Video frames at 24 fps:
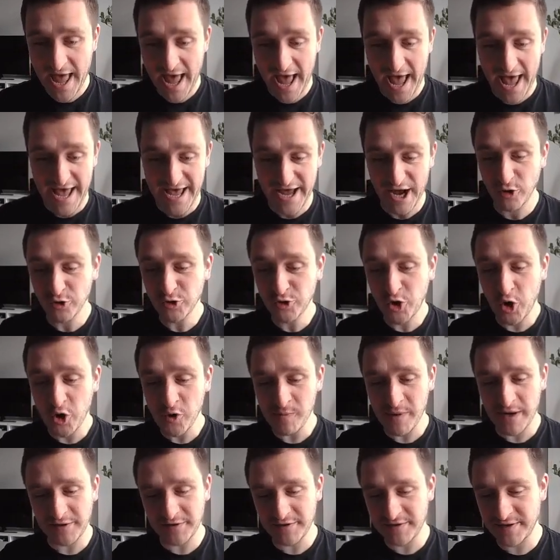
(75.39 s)
Uh, on
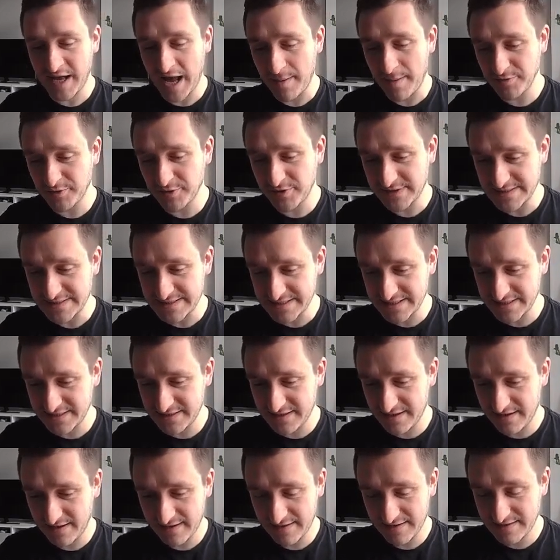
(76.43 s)
CoinMarketCap, you can see
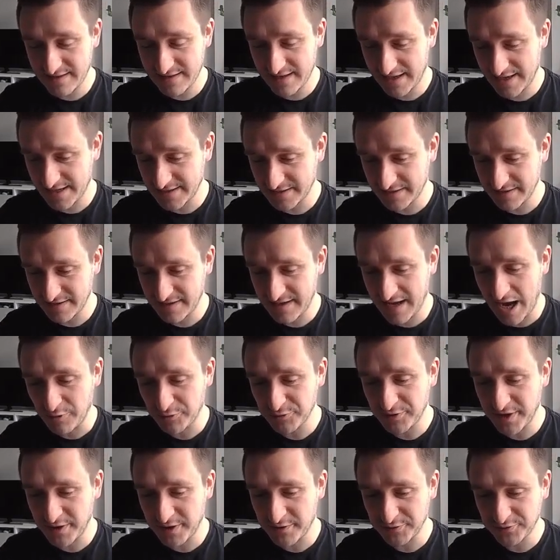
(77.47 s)
the, the
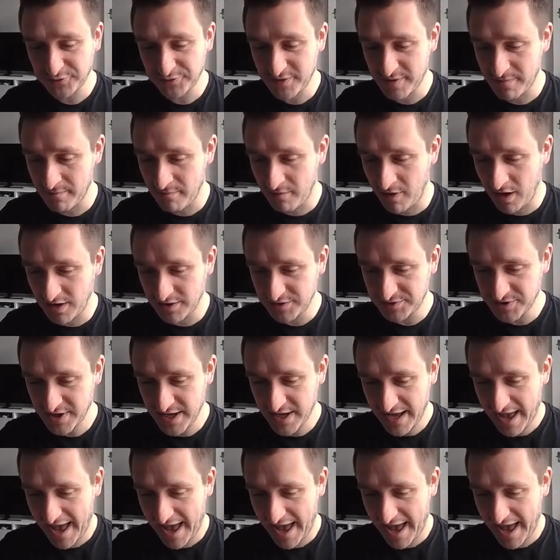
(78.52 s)
countdown to the merge,